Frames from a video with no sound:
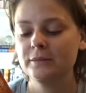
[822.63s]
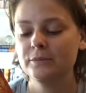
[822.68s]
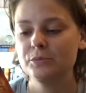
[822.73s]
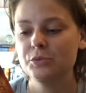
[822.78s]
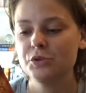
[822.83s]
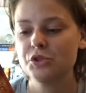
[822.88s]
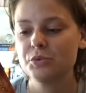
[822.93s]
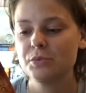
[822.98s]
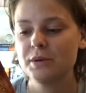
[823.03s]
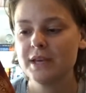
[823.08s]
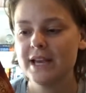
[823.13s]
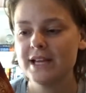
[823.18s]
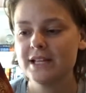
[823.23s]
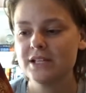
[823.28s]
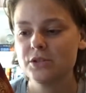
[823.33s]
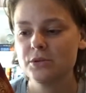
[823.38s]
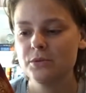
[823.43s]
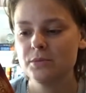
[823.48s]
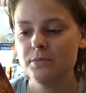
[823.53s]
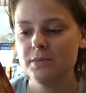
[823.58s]
so we get
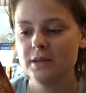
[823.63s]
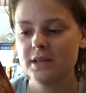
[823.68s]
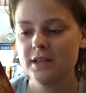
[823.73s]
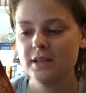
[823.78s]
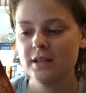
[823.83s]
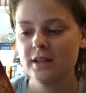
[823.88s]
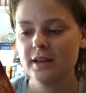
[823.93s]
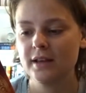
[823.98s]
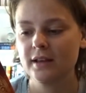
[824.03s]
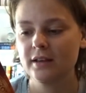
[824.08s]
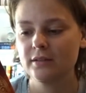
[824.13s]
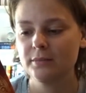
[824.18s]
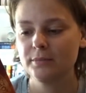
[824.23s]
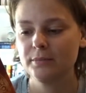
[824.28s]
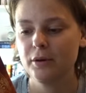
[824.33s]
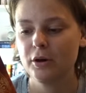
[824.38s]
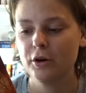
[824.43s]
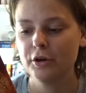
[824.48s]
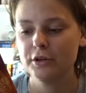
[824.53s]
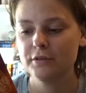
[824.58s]
to be like
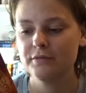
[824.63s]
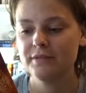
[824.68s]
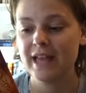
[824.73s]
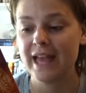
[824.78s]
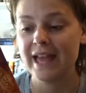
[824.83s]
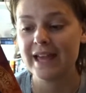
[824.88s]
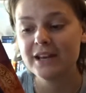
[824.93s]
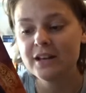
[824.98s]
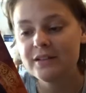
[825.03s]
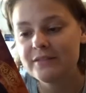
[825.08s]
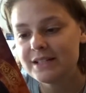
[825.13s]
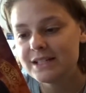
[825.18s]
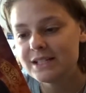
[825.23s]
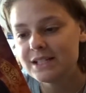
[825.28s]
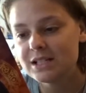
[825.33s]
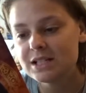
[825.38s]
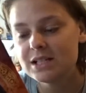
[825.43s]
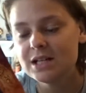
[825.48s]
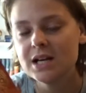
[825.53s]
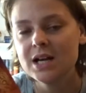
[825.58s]
part of the end of
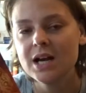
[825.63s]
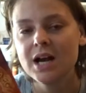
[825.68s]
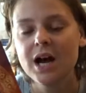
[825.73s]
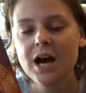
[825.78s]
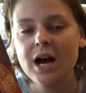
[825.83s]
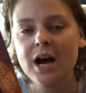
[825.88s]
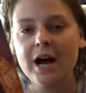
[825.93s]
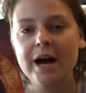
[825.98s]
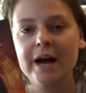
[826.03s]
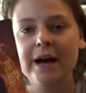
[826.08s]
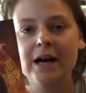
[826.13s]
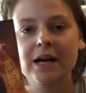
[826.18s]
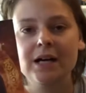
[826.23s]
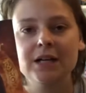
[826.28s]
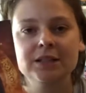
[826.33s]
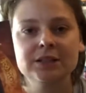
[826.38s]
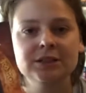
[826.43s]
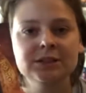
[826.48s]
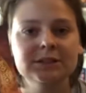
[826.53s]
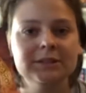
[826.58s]
it,
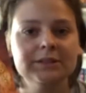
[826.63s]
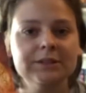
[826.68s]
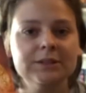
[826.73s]
and